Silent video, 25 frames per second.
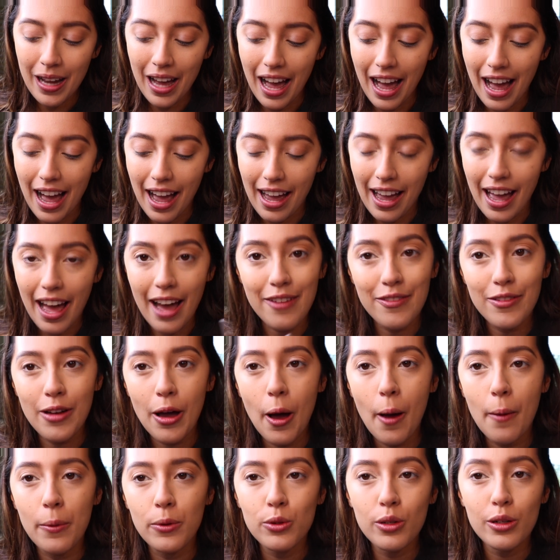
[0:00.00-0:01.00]
I
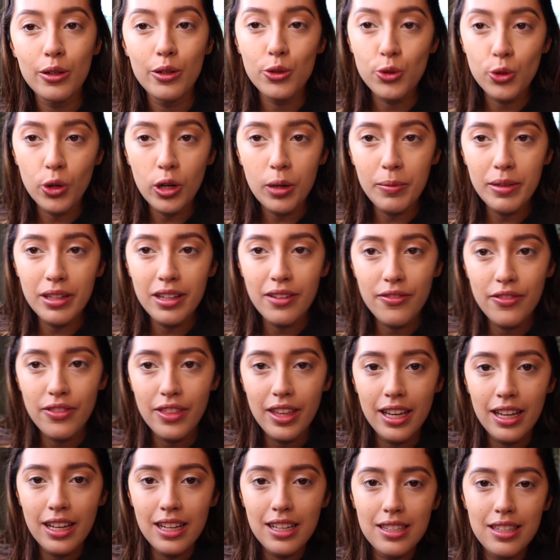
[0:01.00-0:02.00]
have an assortment of
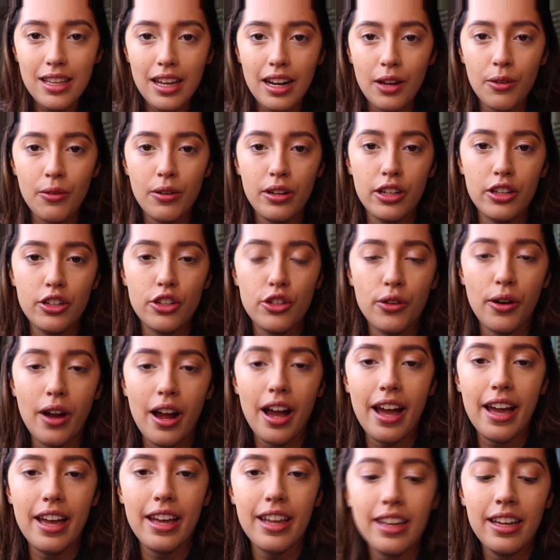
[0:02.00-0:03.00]
things that I want to
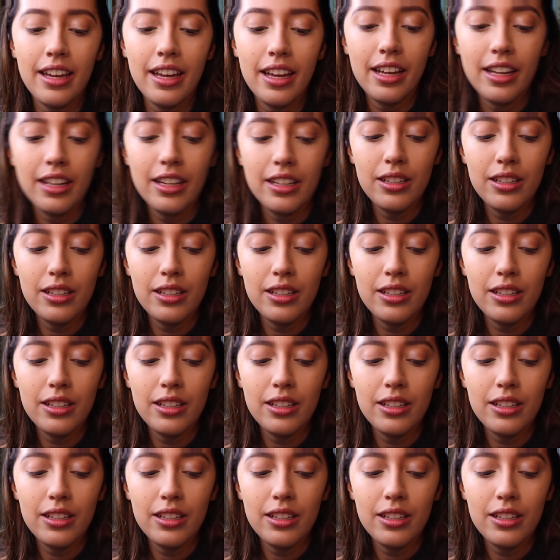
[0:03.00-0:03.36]
try.